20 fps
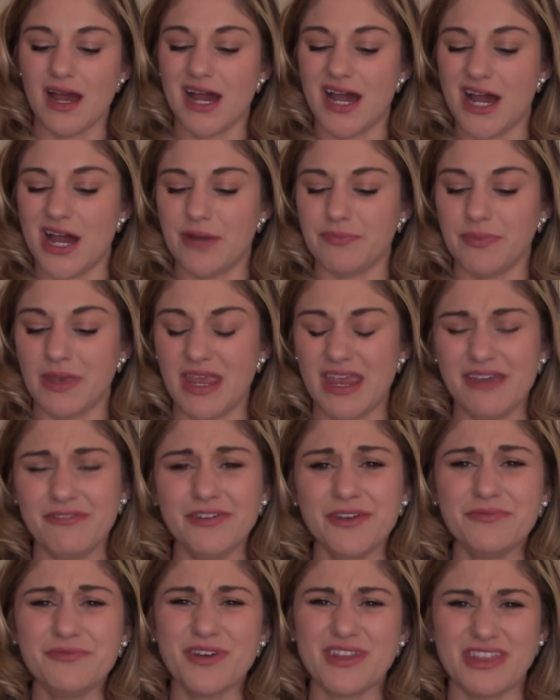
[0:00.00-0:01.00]

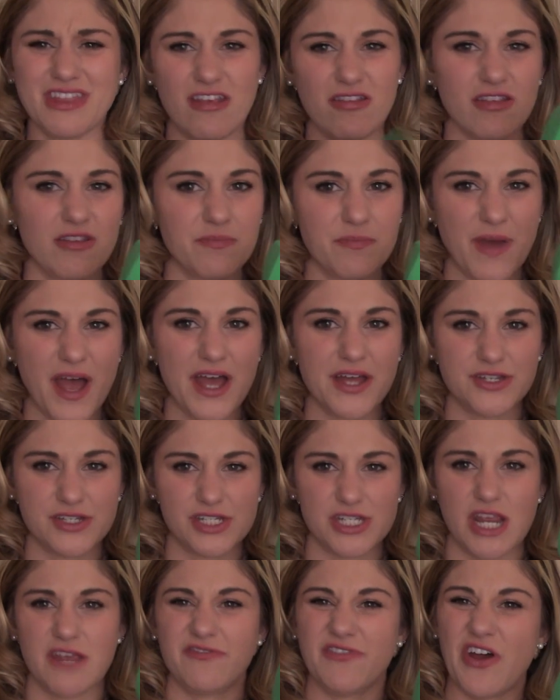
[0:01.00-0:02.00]
Even with the
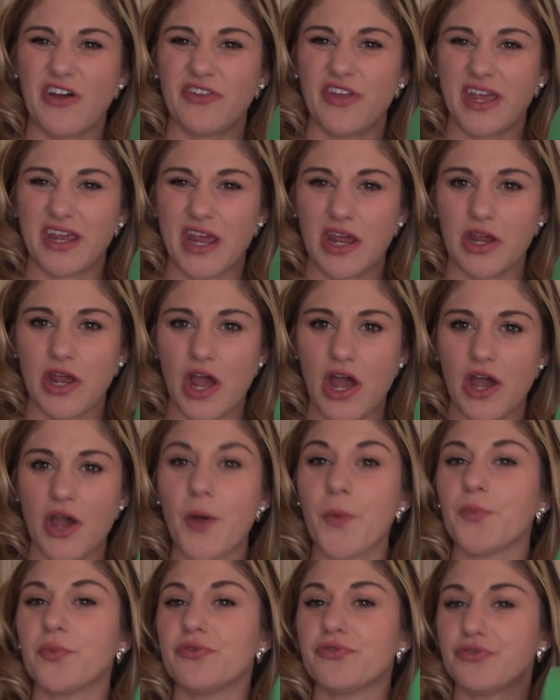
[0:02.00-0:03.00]
sponge, I felt like I got
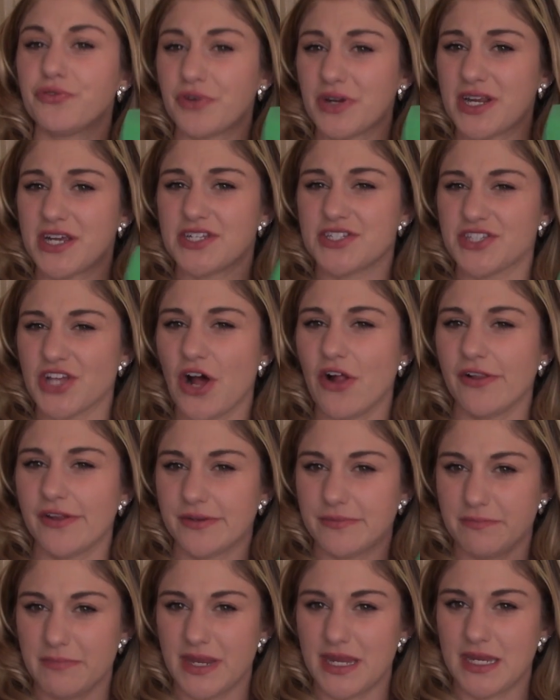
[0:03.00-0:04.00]
a pretty
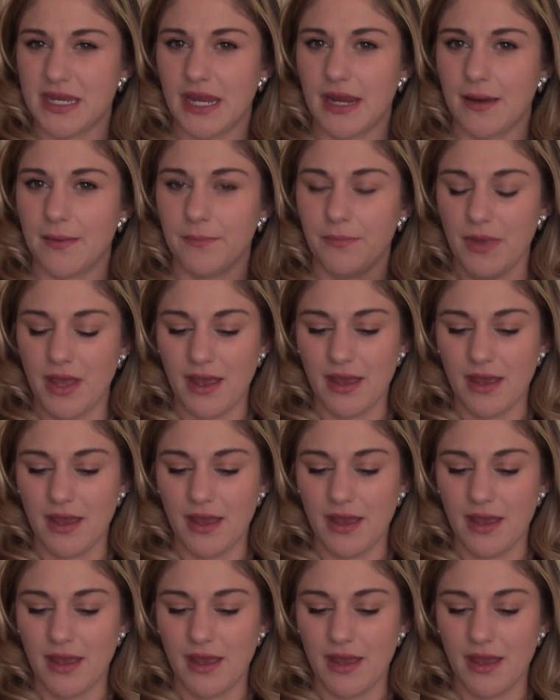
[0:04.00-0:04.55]
solid medium.